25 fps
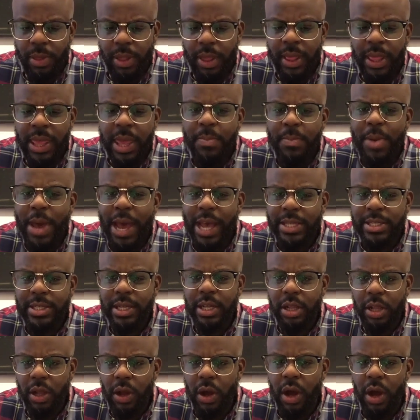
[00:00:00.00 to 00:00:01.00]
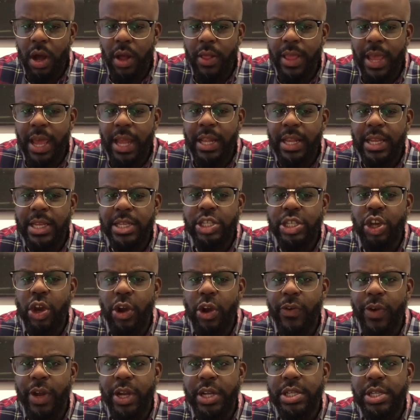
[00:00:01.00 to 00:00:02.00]
they passed a law that
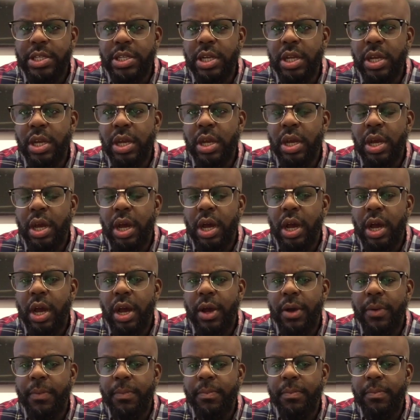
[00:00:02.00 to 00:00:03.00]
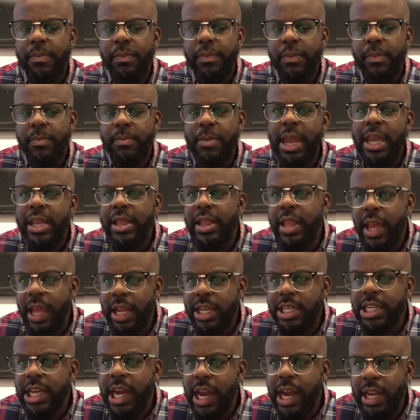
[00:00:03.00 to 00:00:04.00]
discouraged mainland
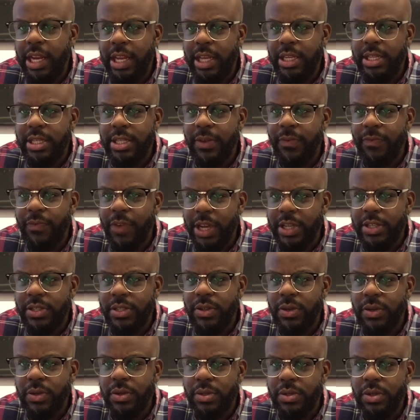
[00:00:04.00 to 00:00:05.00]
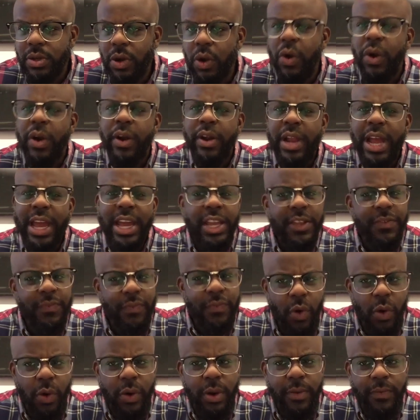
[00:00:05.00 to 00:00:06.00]
Chinese investors, or I guess
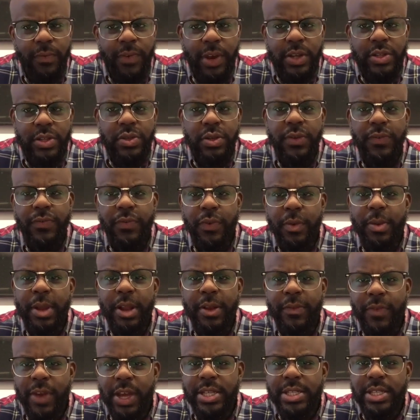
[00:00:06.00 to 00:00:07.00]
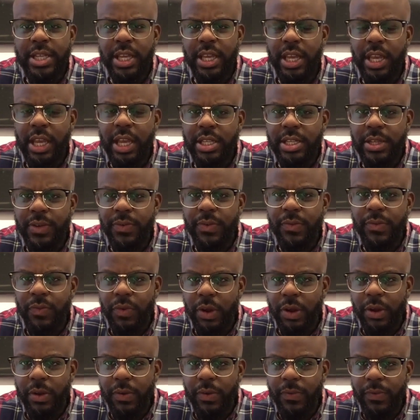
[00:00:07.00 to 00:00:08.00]
foreign investors, from investing into
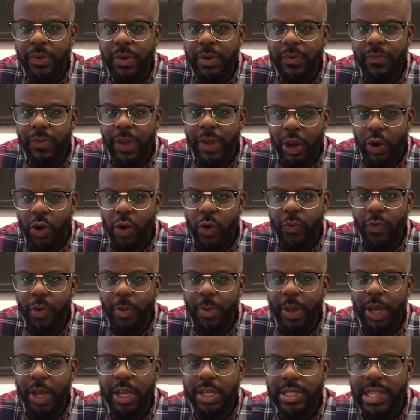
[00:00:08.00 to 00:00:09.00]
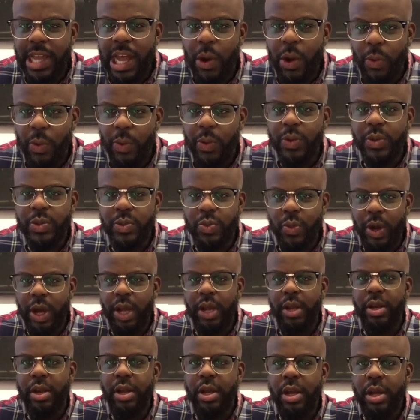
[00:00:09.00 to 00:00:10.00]
Vancouver because that was what
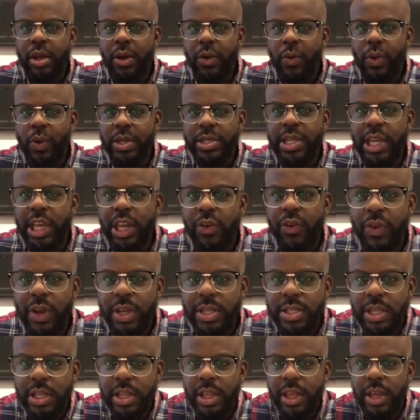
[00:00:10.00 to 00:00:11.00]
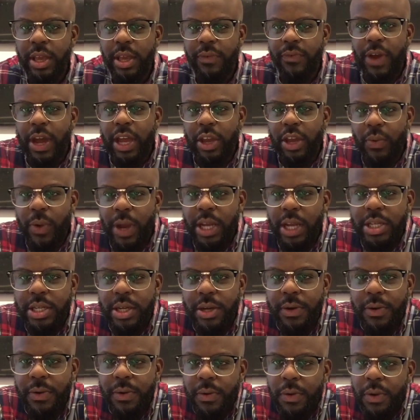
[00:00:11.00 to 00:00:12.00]
was increasing
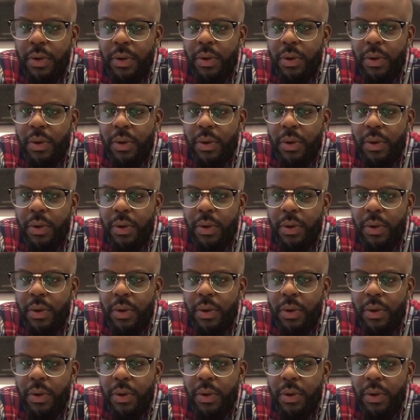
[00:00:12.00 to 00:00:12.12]
valuation.